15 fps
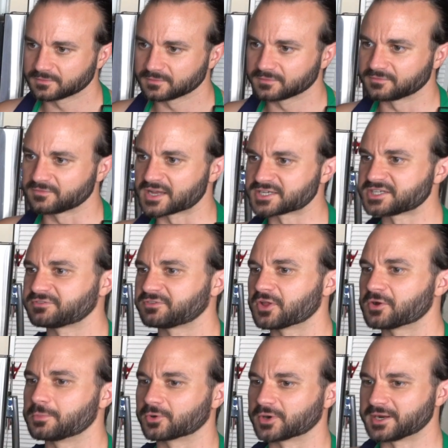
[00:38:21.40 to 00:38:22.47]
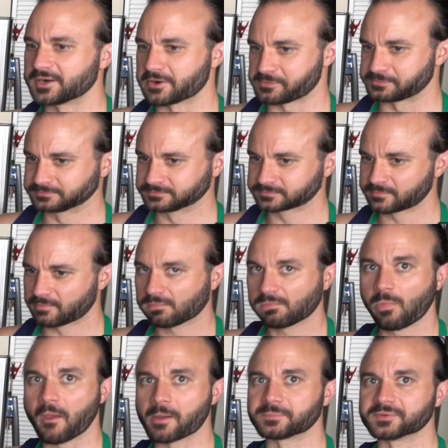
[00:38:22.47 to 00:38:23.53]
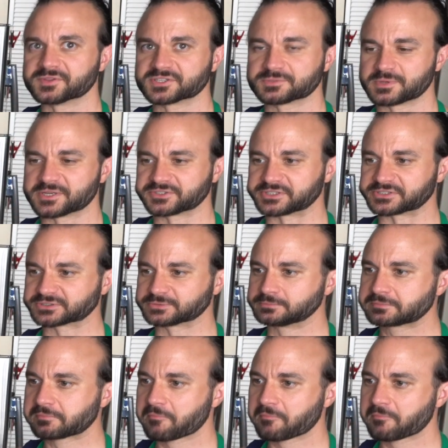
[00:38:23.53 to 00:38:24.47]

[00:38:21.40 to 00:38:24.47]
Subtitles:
Burrito up in this business.